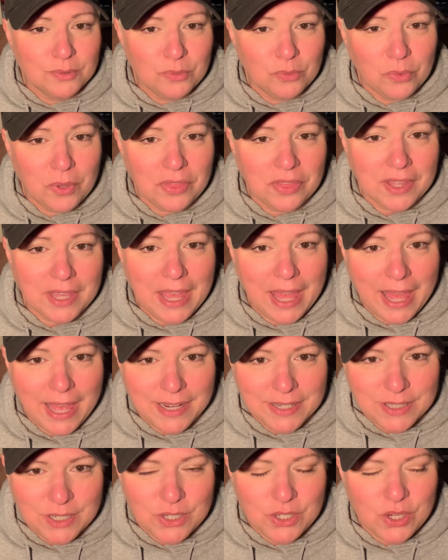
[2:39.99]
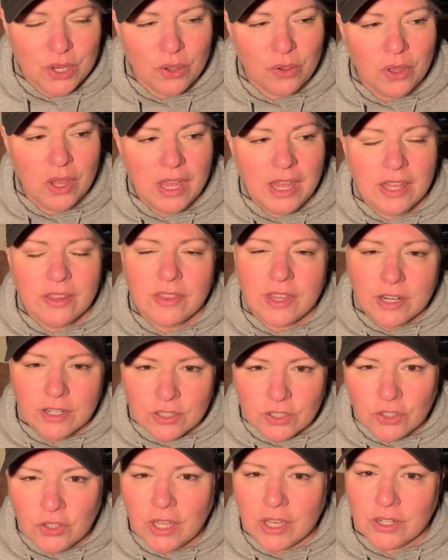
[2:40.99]
with the cat. So
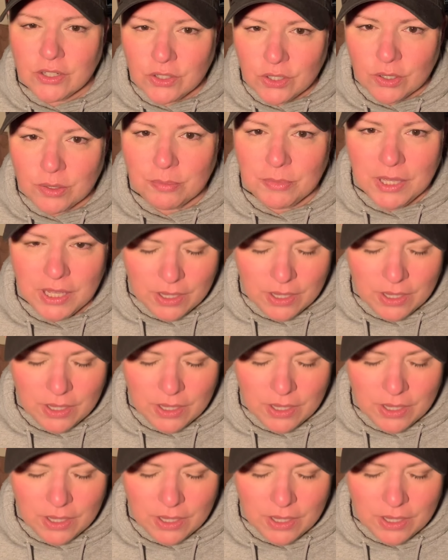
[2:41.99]
that took me